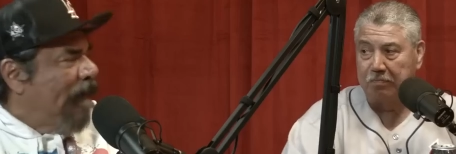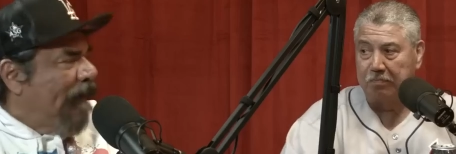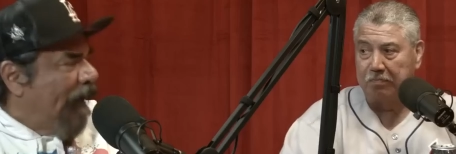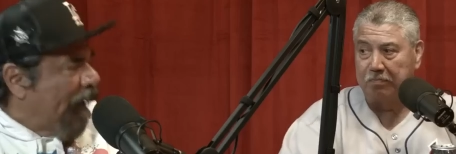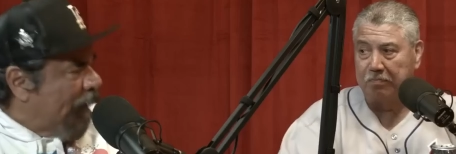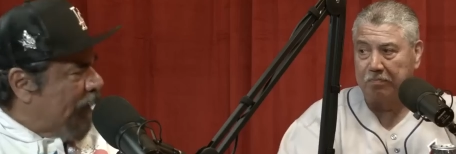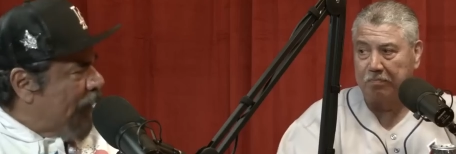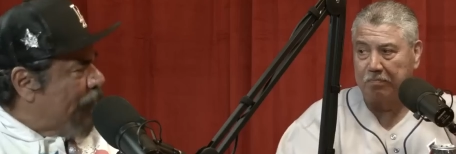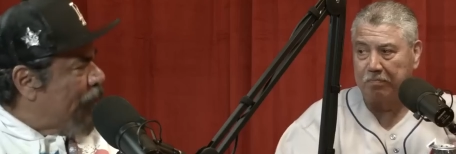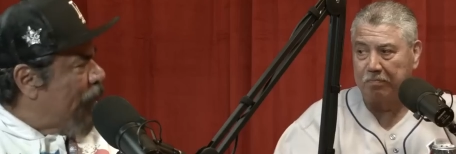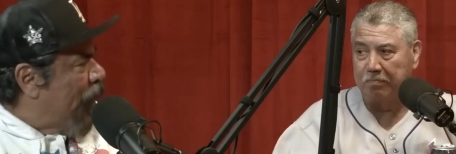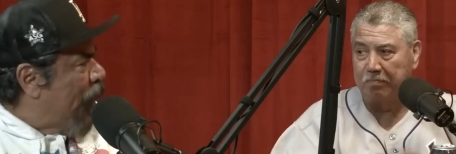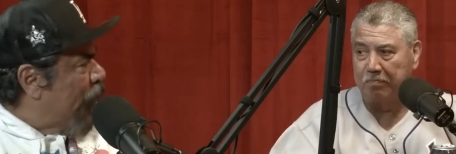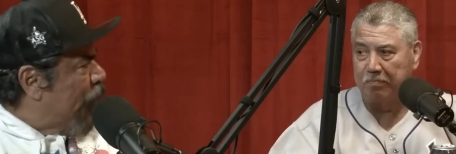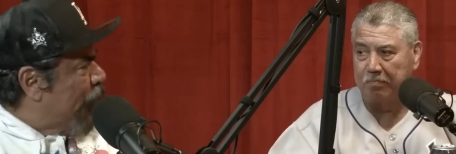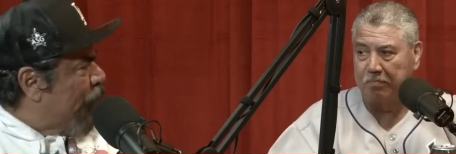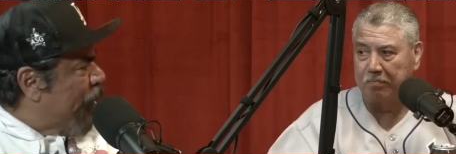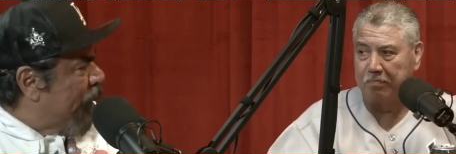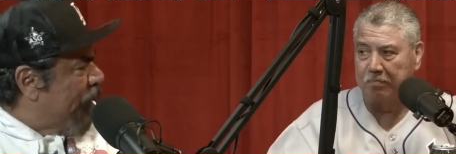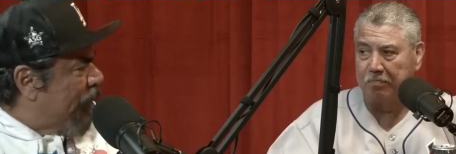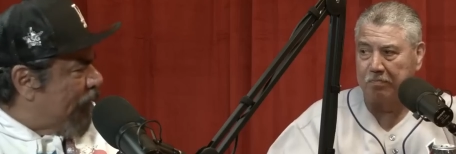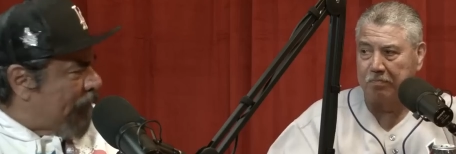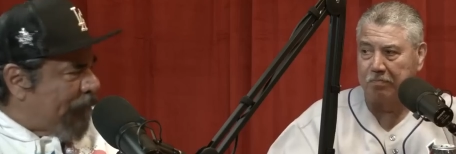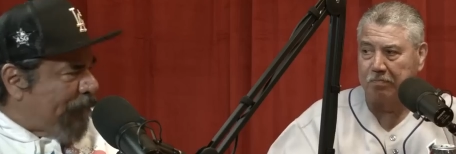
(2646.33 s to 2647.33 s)
Speaker 1: I got a humble beginnings.
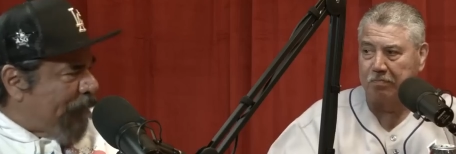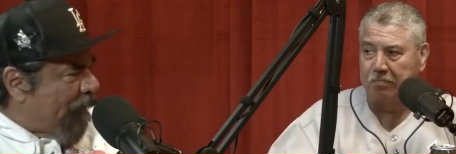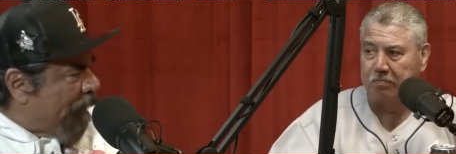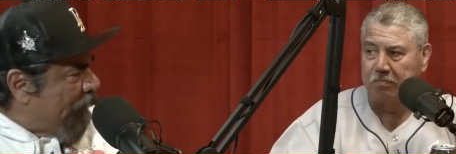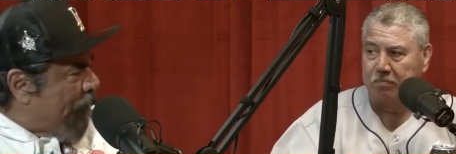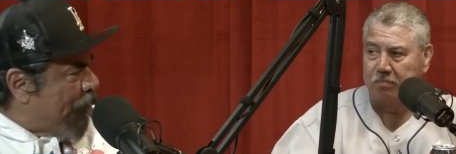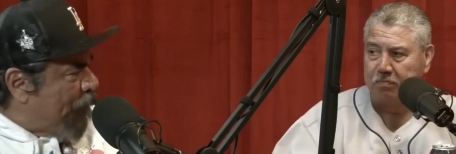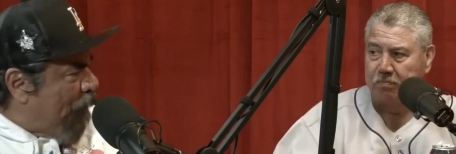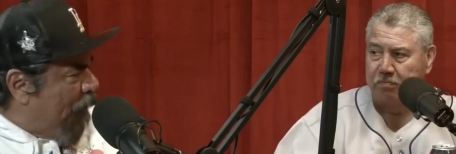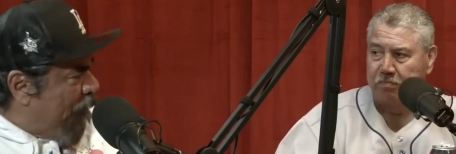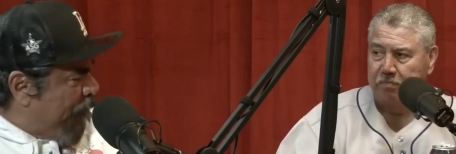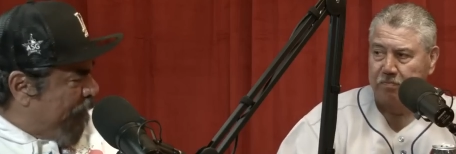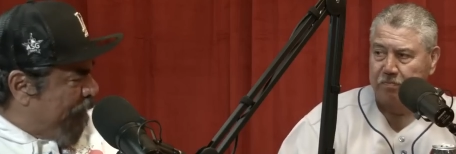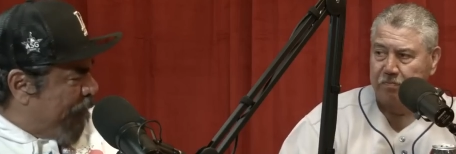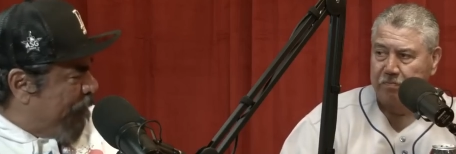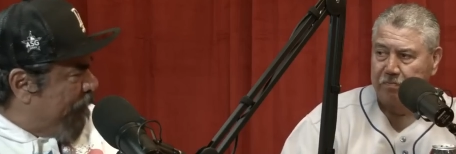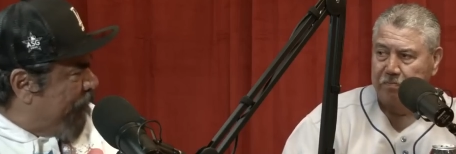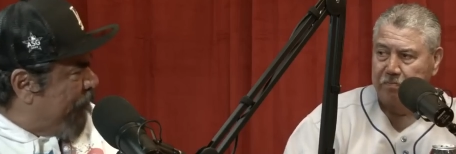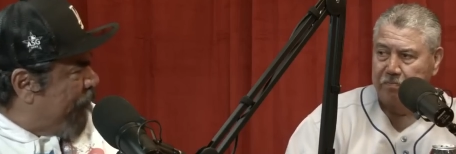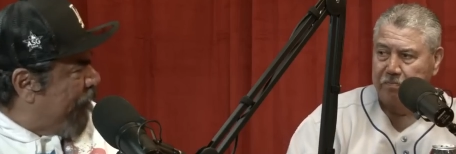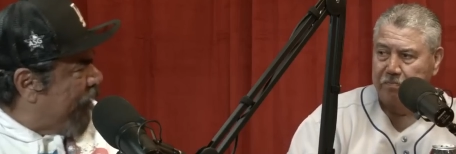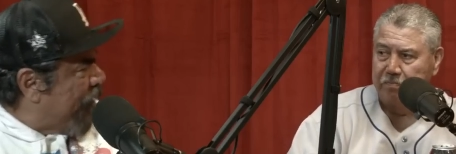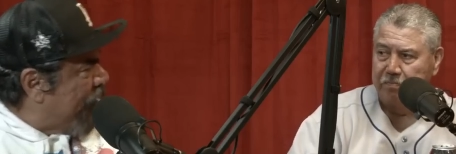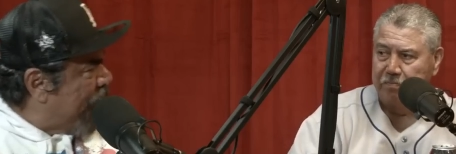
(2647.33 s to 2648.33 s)
You're fucking poor,
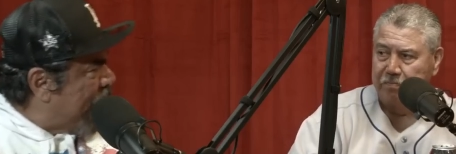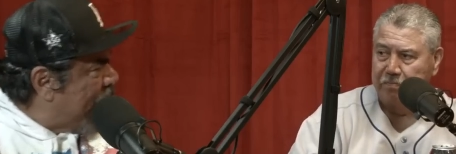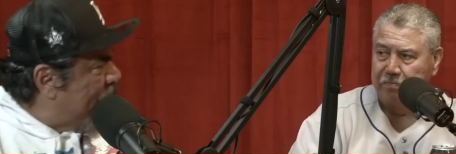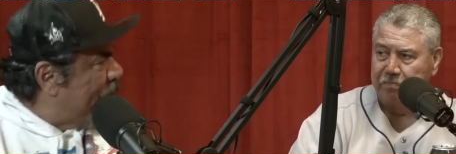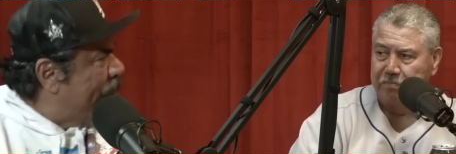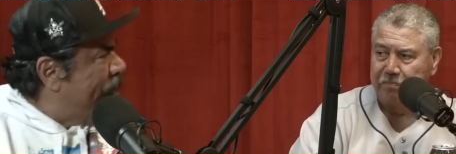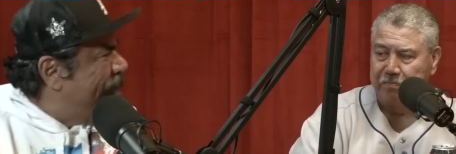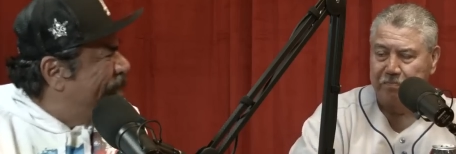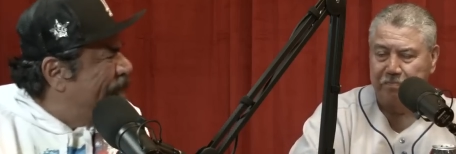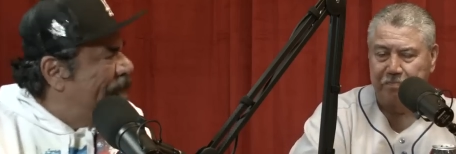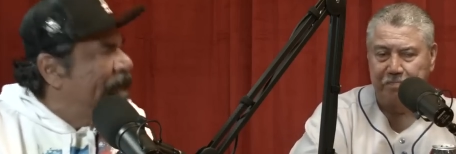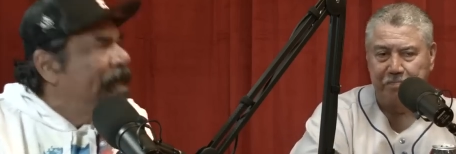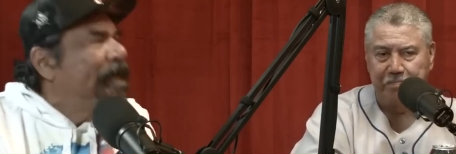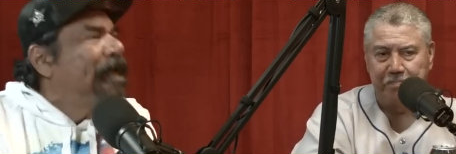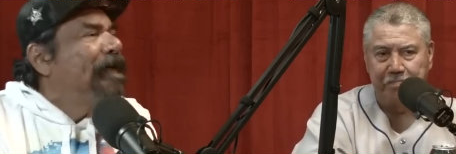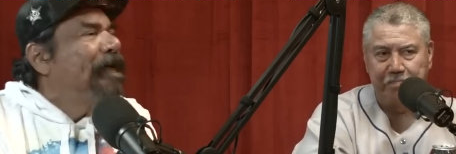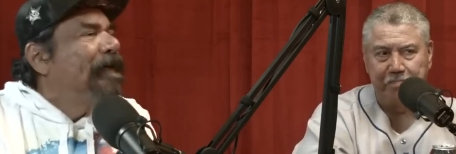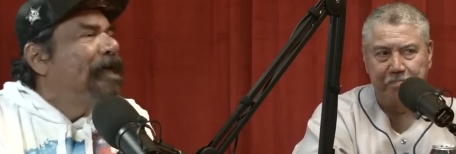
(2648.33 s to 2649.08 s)
motherfucker. No, my grandpa